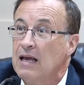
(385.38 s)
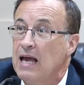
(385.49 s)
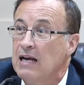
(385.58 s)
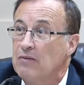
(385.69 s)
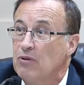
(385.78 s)

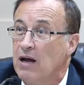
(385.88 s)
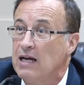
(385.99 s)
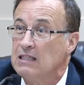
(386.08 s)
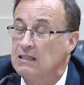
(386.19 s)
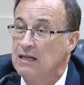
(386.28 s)
And it
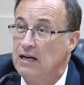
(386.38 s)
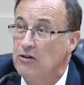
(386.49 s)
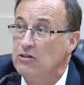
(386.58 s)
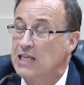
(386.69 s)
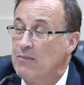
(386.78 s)
applies, and I know
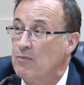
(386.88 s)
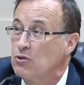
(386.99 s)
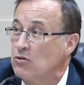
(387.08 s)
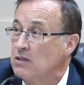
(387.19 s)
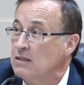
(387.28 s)
this came up
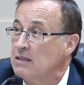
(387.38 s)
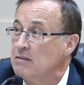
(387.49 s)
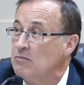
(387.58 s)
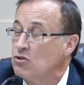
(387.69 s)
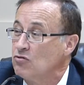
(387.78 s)
during the
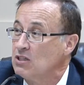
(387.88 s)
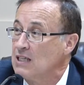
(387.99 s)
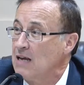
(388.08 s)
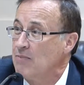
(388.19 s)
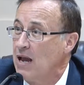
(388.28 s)
most recent
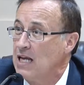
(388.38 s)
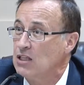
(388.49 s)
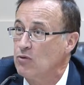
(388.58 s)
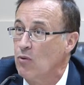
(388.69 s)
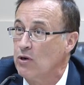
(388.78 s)
campaign,
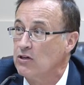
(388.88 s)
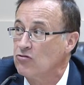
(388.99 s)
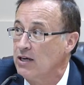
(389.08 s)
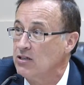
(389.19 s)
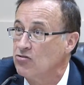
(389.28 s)
so we wanted to
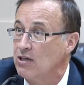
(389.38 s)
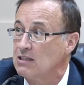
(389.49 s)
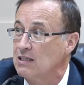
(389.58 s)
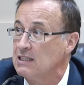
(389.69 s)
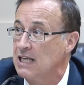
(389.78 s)
try and
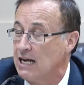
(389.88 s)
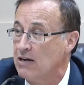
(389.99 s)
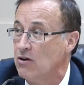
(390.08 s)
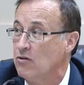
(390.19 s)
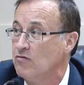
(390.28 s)
address things that I
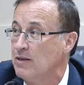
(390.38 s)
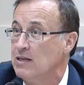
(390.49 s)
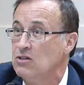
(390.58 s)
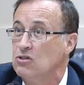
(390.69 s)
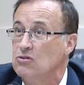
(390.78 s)
know have been
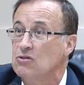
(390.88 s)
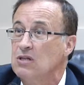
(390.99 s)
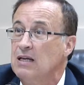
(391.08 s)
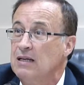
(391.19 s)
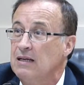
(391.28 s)
issues.
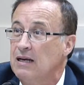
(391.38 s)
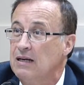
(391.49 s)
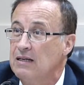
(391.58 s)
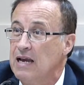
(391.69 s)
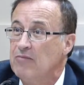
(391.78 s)

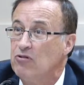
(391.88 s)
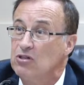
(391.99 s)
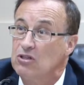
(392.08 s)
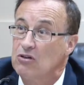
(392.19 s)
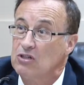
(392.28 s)
Neighborhood
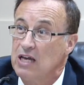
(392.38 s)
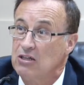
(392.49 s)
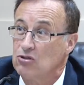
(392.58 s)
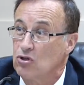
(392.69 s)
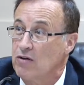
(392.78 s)

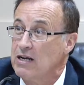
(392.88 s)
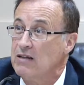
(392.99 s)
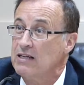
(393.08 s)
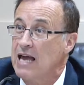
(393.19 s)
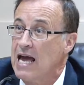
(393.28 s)
associations or any
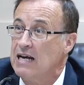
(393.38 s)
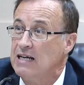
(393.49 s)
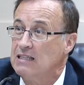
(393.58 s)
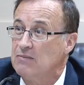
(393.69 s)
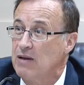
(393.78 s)
other
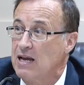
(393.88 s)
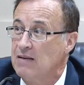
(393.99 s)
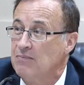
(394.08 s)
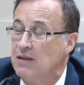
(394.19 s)
candidate debate.